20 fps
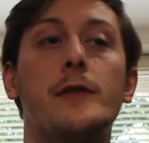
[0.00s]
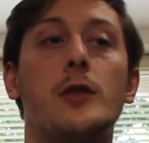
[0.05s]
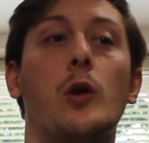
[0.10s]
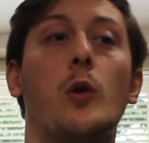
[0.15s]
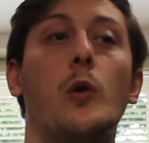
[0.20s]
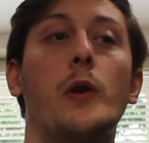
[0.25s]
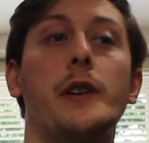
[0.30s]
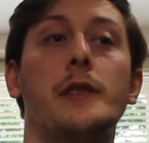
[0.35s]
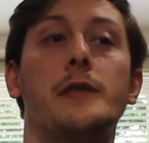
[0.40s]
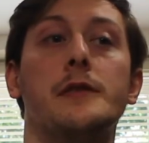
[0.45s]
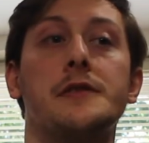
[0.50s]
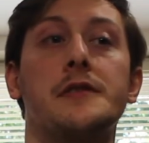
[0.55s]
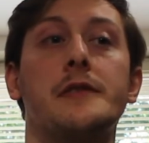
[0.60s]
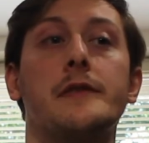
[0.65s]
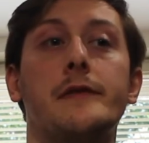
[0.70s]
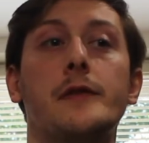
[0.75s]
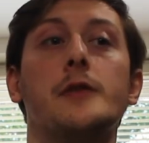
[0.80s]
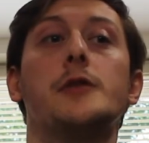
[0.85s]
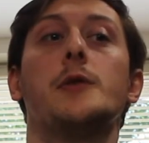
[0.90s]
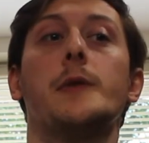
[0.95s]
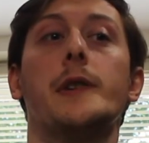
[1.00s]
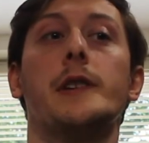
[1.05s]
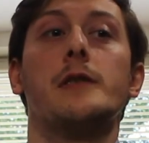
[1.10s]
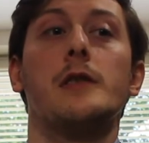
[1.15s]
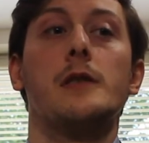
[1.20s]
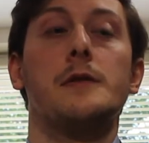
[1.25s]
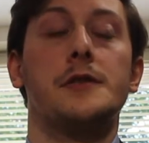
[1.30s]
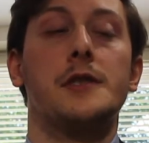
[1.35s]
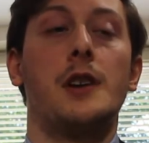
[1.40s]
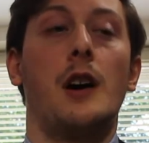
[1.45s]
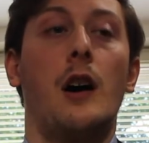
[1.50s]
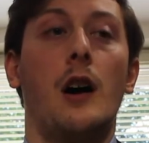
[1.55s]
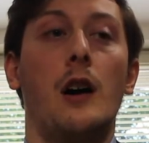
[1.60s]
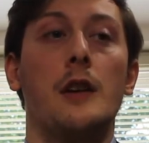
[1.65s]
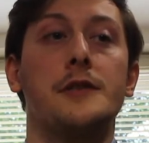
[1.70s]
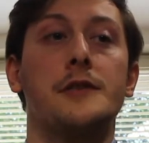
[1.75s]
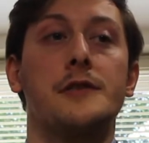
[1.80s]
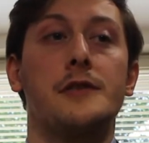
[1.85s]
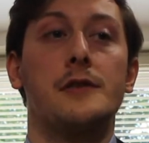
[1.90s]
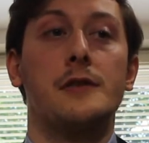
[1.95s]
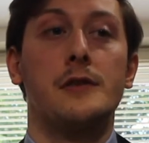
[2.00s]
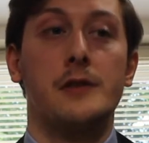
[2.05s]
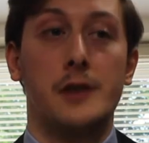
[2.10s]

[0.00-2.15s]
coins for doing those tasks,